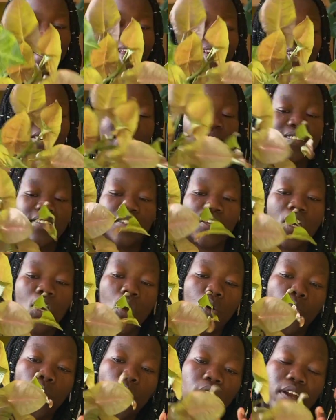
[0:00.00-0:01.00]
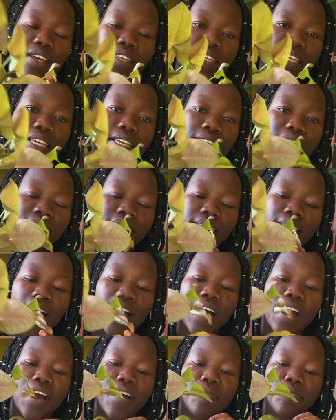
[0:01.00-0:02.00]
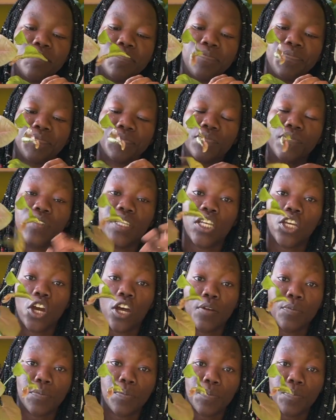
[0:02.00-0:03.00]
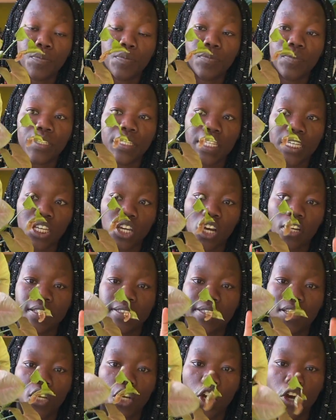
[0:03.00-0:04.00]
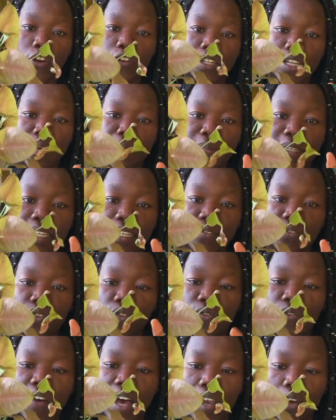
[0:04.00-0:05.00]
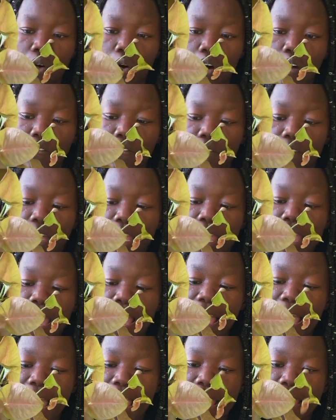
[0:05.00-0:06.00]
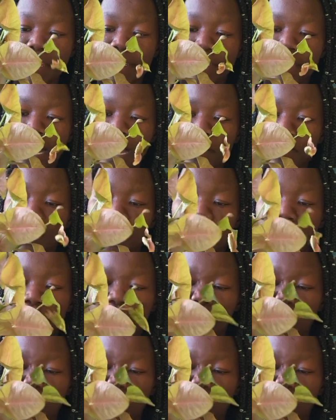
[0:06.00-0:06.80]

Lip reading: because one of these neon syngonium leaves fell off, and now I'm trying to